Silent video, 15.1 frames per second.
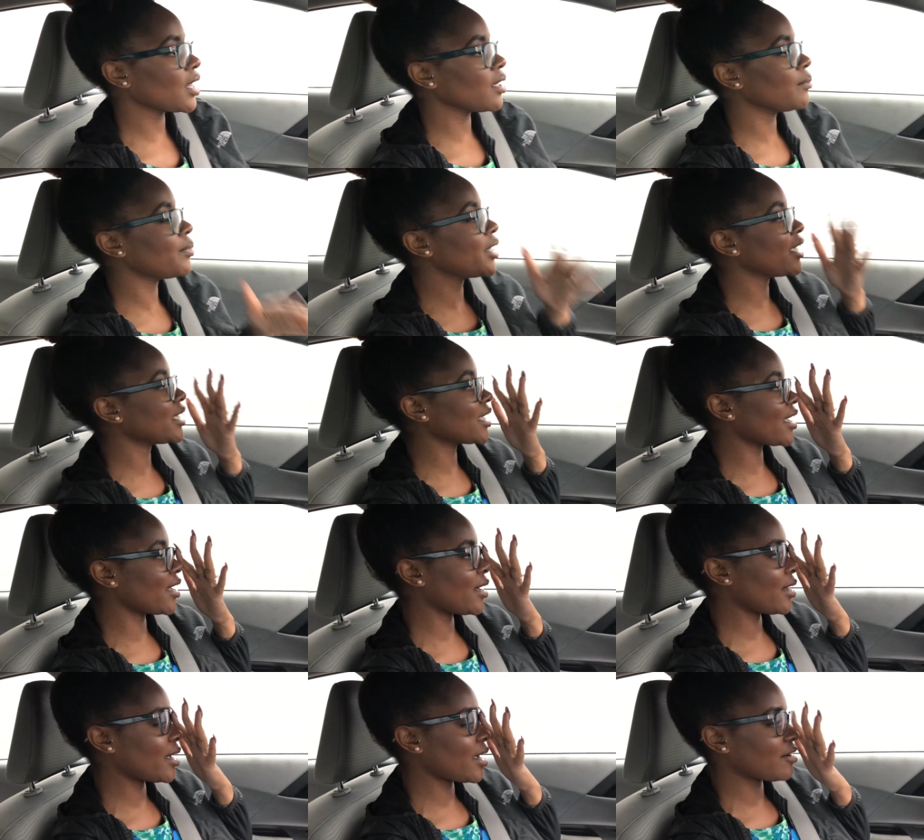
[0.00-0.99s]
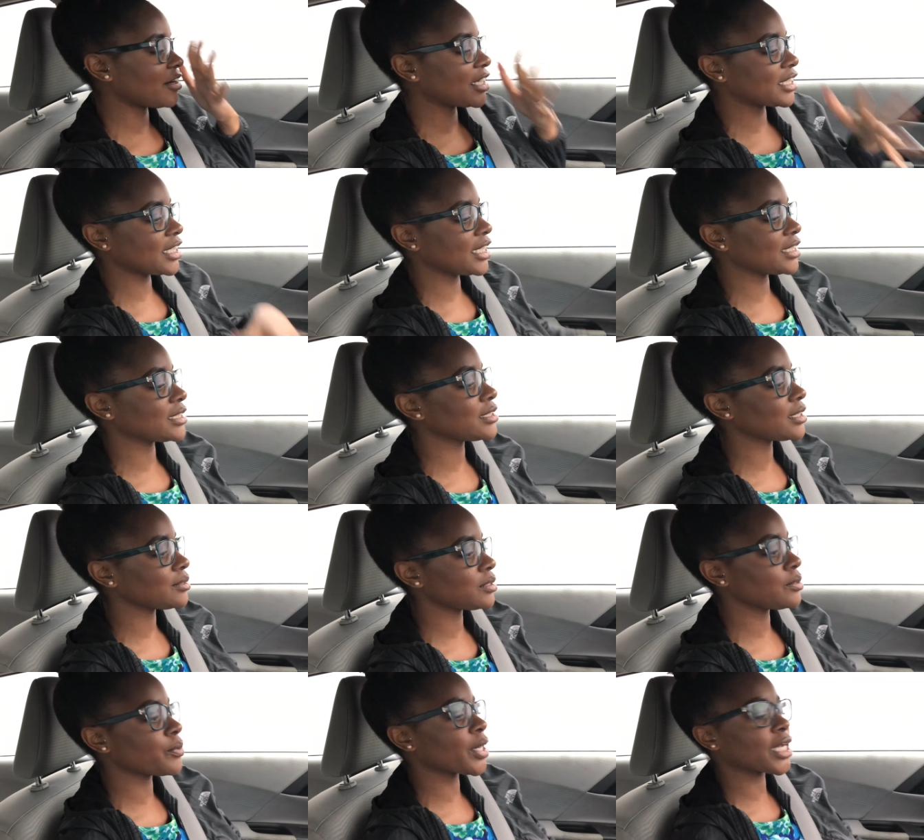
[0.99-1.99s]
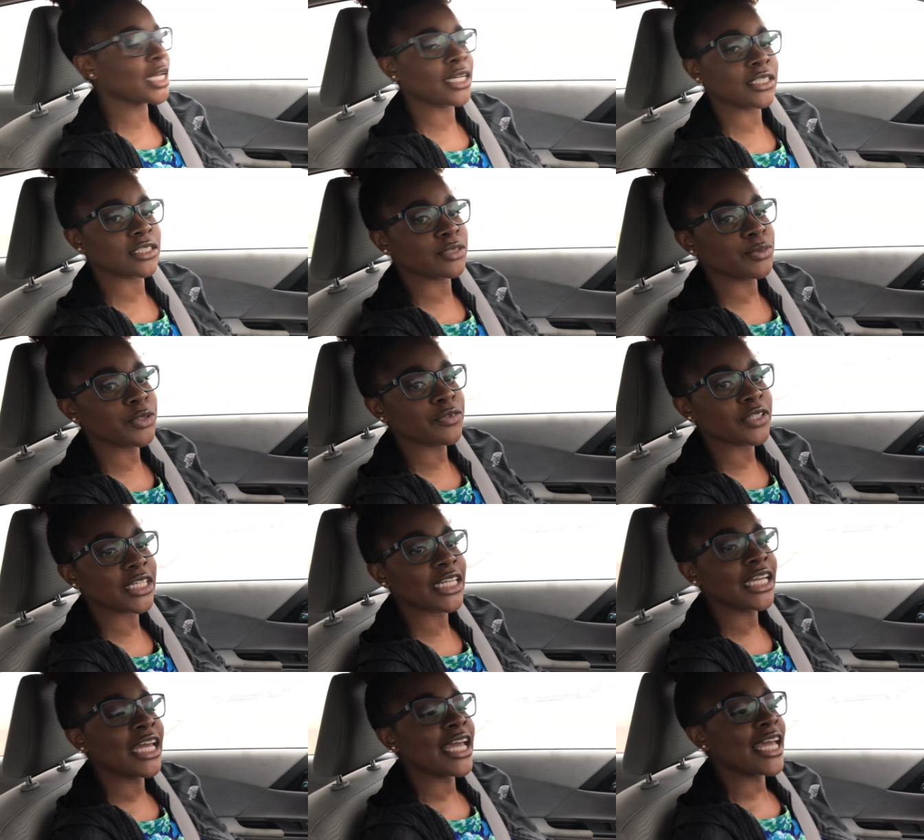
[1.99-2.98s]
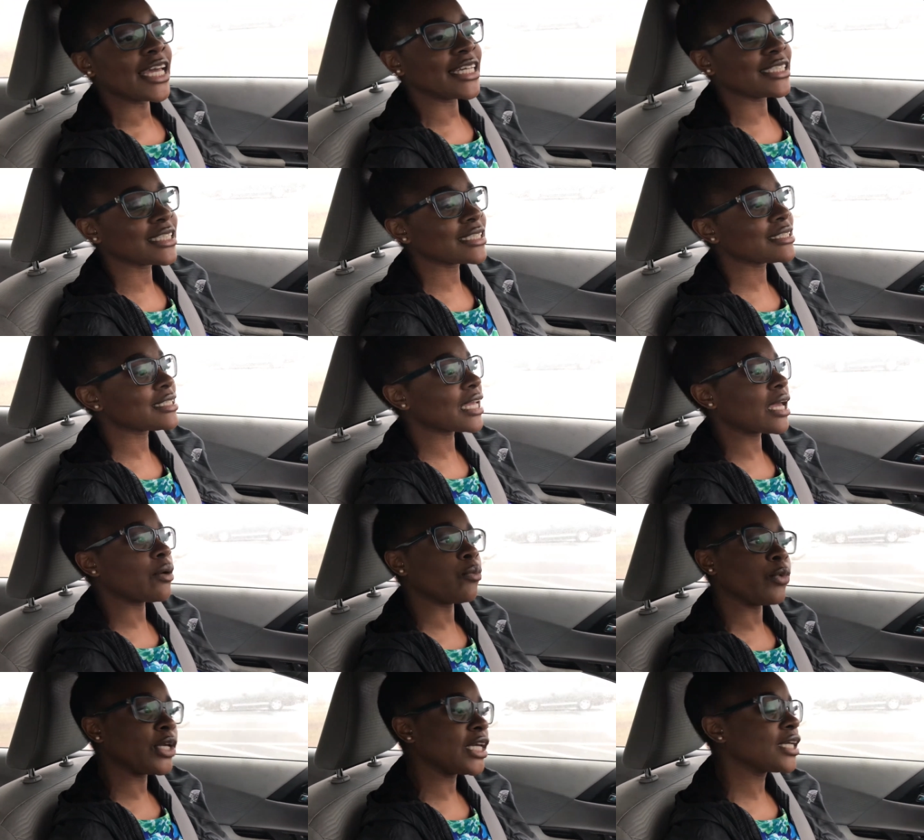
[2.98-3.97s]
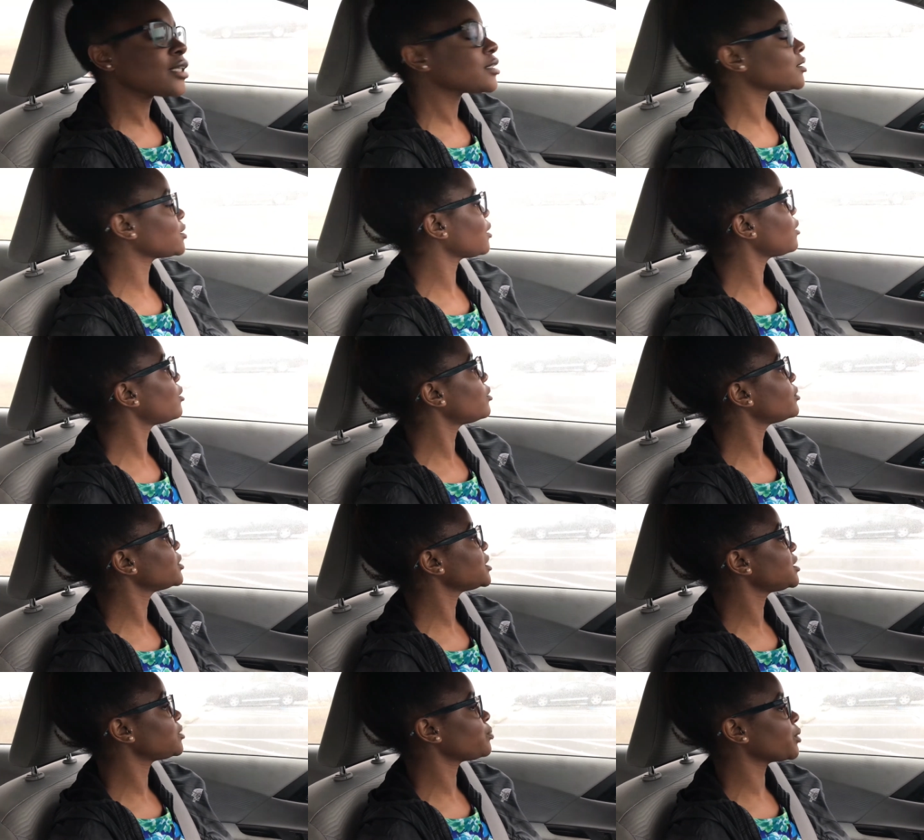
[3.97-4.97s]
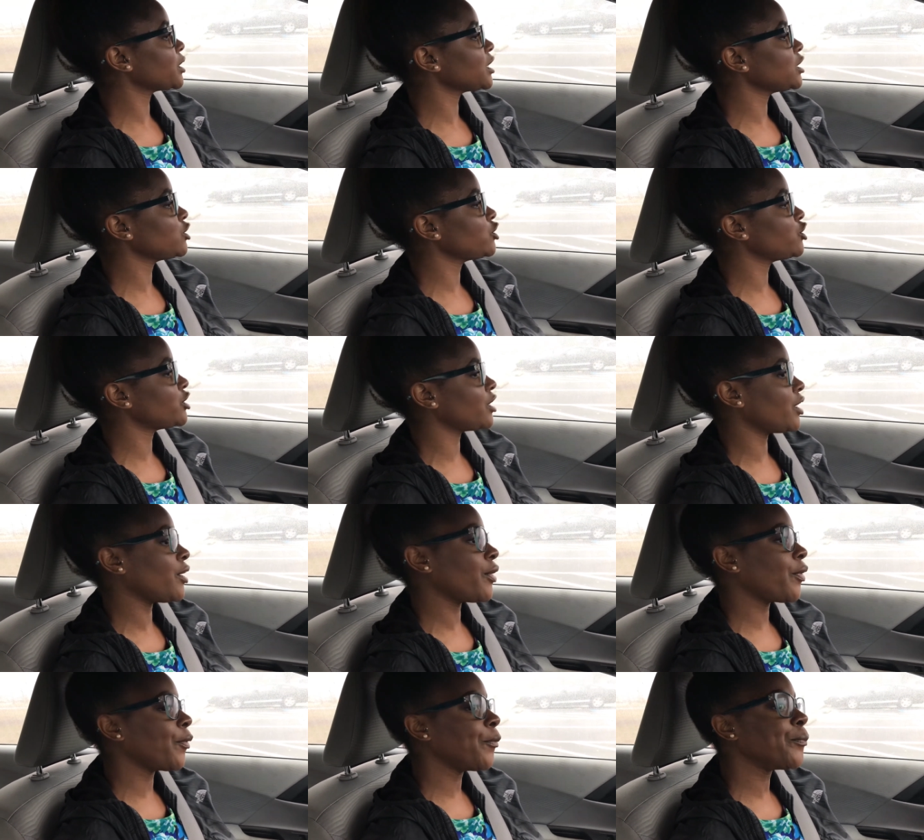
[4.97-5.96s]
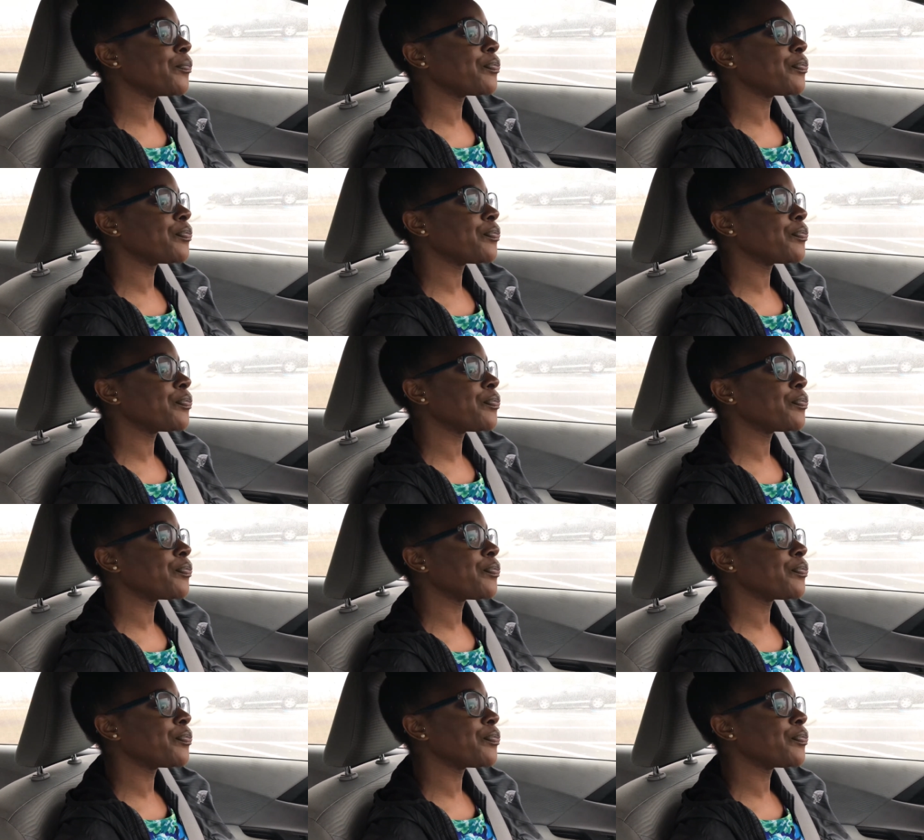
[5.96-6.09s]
But yeah, everything seems to be working out smoothly. It's exam week, so it's pretty chill.